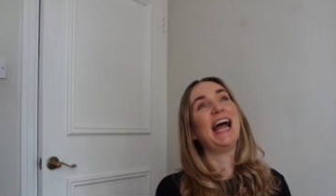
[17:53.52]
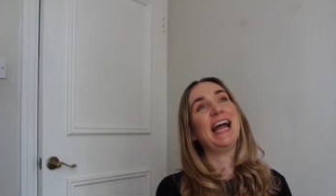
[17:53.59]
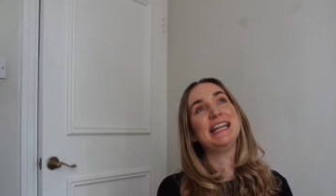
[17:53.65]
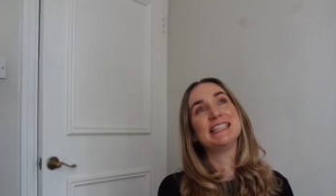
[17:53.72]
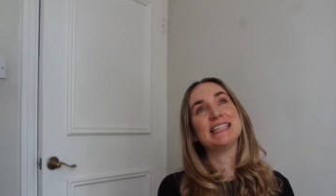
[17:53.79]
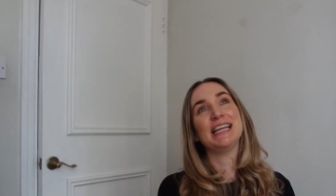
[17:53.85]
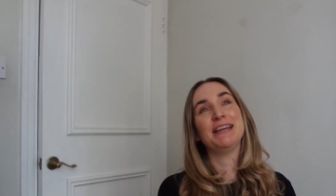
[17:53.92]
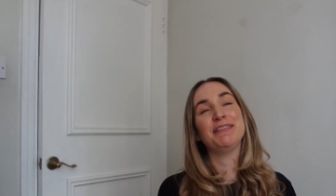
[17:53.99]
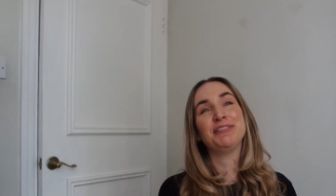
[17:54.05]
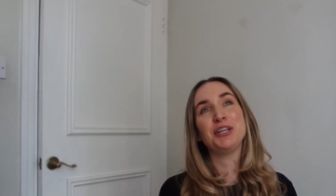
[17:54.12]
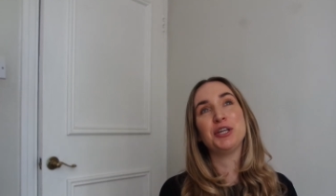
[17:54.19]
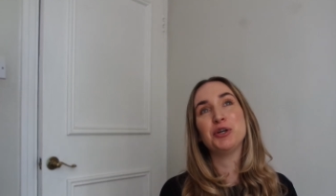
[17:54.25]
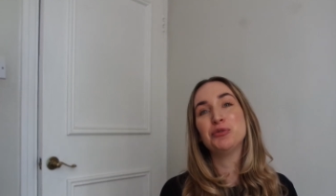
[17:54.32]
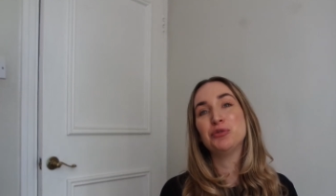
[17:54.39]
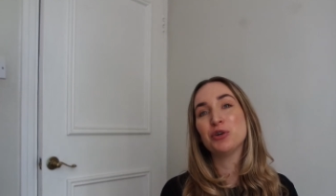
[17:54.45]
And if
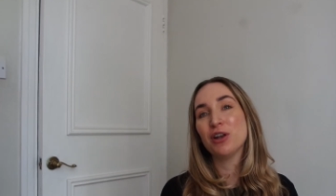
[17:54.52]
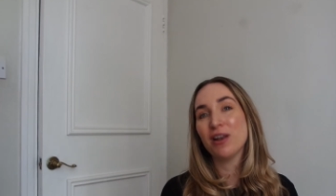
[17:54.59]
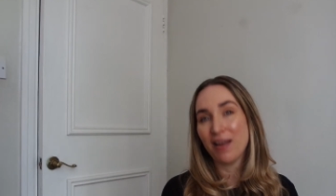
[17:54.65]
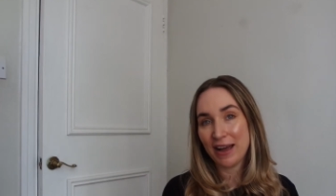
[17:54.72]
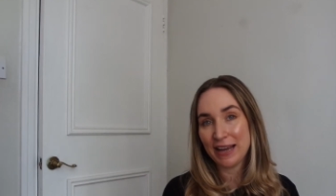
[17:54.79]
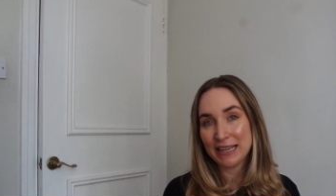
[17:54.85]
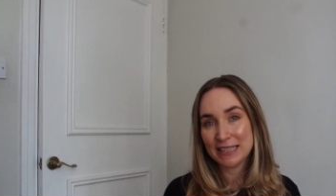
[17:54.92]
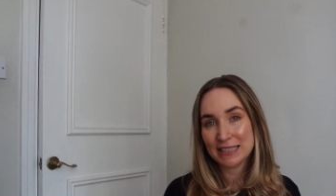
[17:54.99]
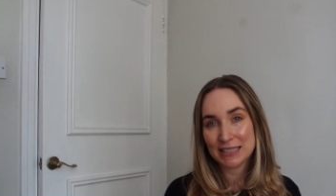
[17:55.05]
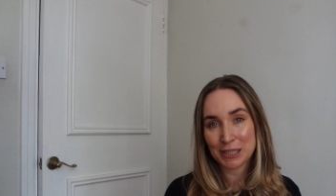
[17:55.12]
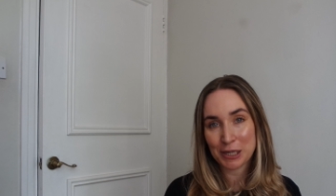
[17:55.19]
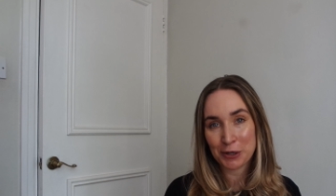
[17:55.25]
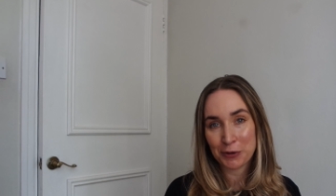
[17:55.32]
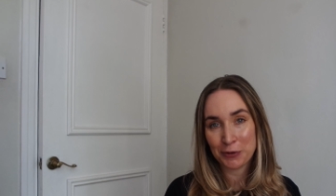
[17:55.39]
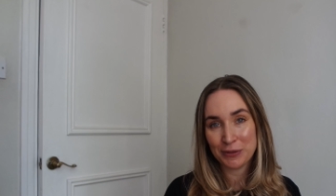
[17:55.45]
you would like
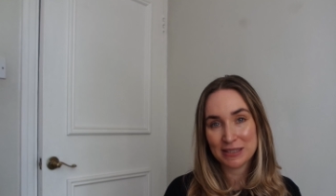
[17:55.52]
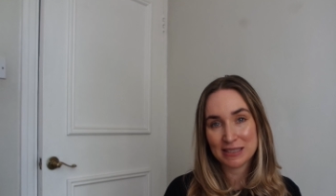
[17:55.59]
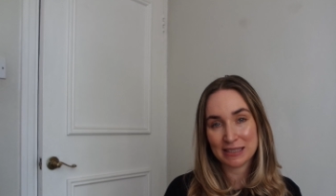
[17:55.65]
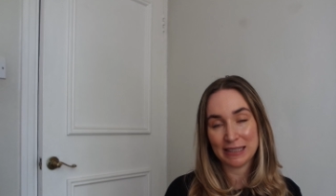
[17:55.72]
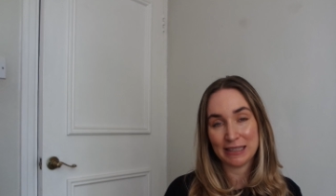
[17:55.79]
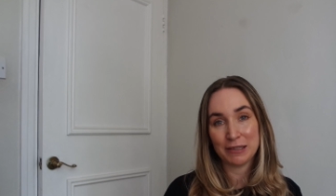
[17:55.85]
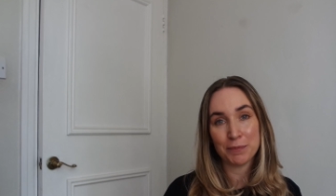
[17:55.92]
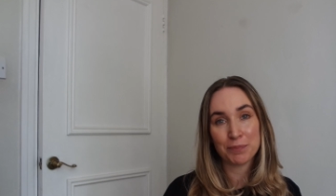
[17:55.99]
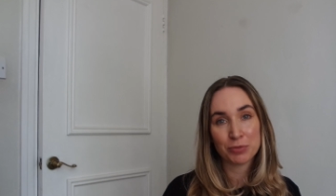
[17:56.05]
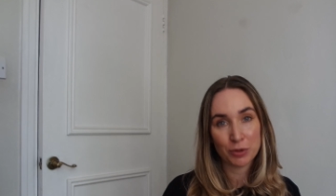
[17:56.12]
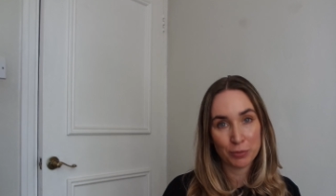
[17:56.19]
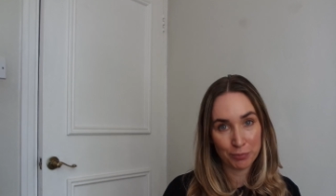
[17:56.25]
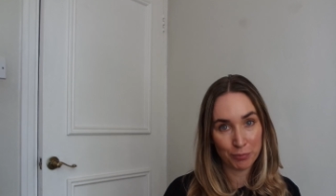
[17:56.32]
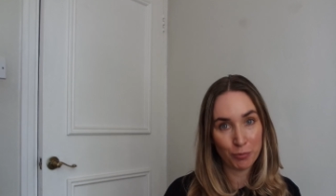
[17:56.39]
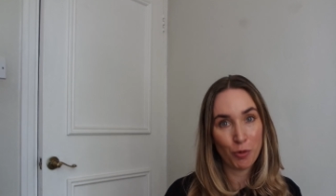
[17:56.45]
to see
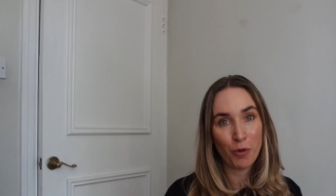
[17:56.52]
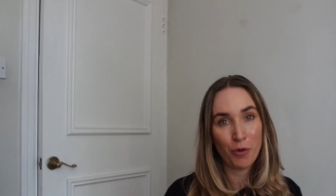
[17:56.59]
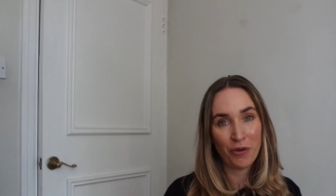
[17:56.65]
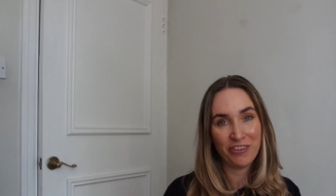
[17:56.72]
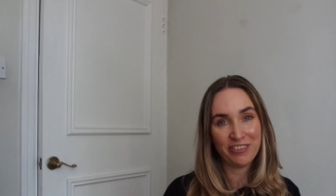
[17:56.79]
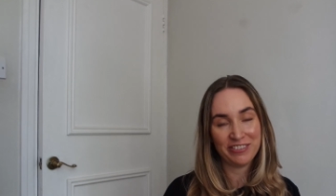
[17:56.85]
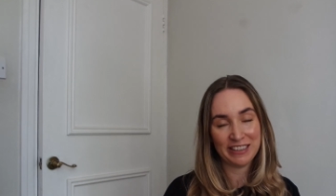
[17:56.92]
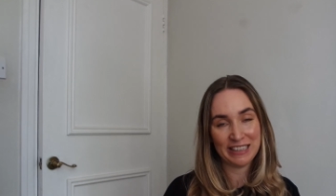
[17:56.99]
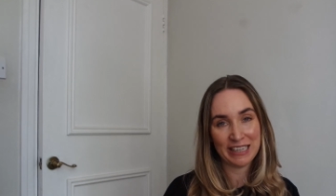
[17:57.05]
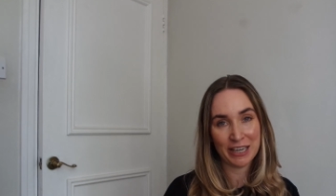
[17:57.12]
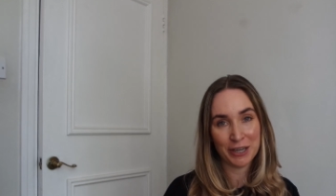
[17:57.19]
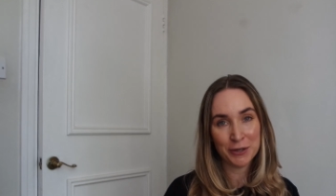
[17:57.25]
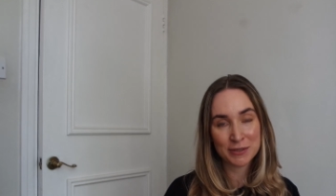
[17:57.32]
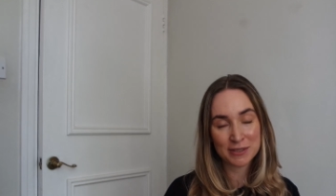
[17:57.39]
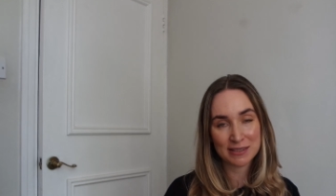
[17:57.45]
more
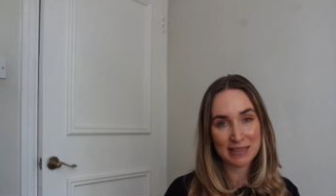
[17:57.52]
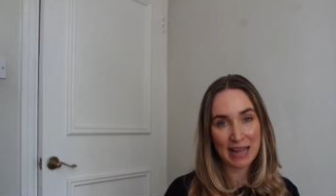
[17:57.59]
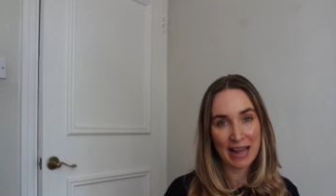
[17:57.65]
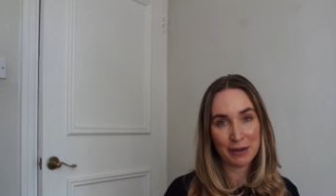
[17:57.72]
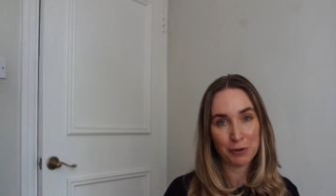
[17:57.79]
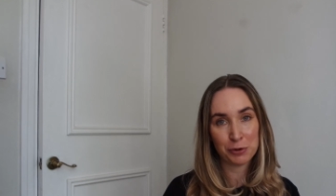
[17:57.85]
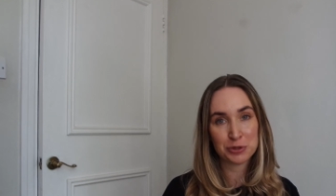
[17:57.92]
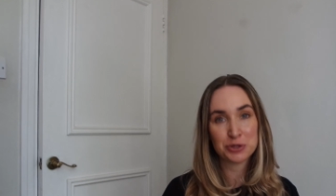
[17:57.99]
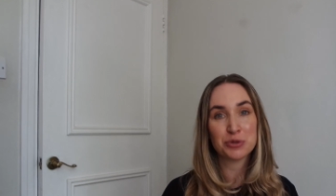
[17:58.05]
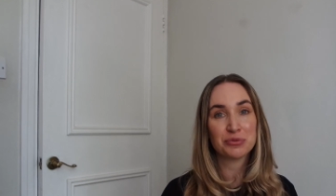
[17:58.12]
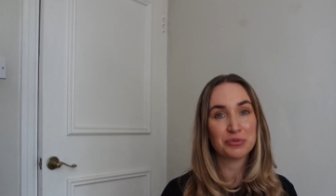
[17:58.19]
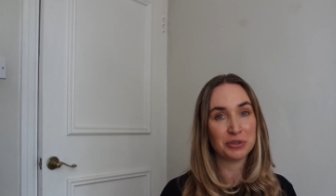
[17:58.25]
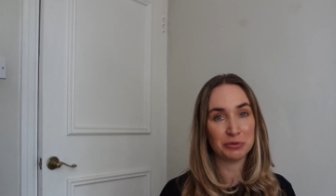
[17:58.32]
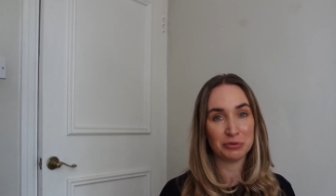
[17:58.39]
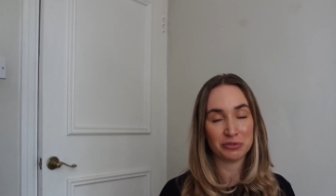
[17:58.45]
videos, then also
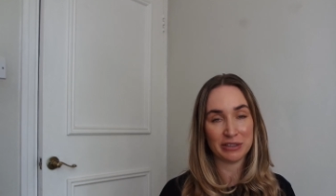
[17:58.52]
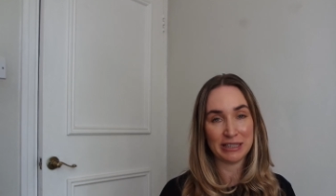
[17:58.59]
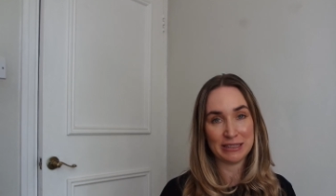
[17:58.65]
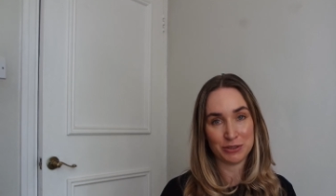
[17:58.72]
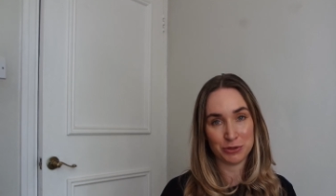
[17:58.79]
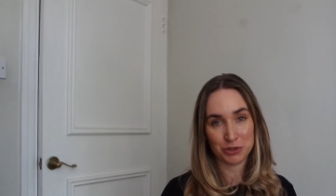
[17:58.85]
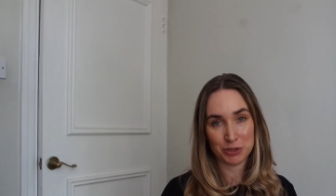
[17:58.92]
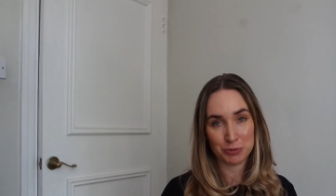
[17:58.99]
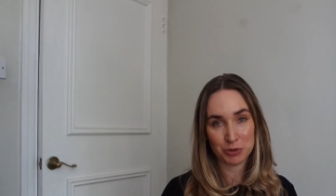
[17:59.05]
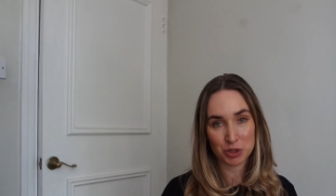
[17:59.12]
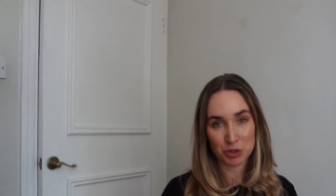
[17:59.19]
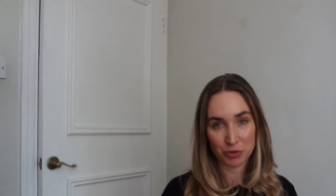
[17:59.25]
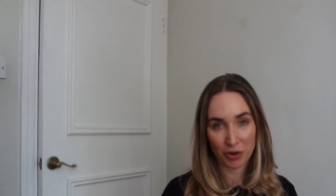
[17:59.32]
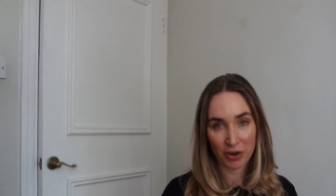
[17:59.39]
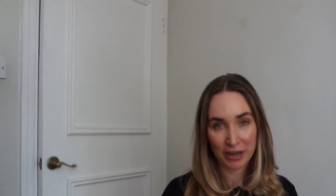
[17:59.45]
feel free to
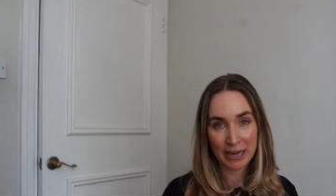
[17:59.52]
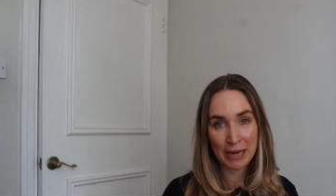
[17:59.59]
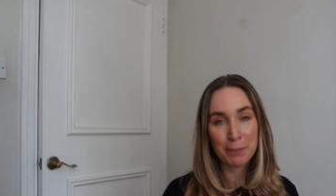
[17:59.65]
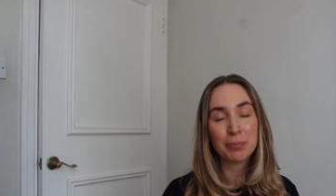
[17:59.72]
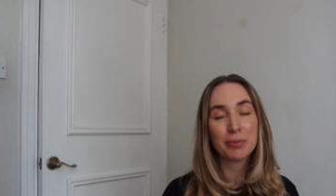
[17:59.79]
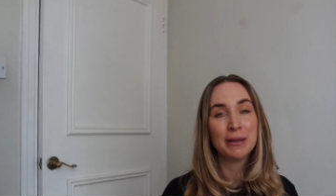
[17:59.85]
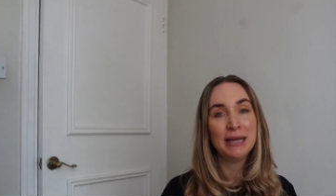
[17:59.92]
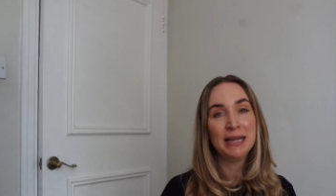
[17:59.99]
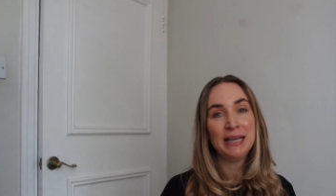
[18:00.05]
subscribe.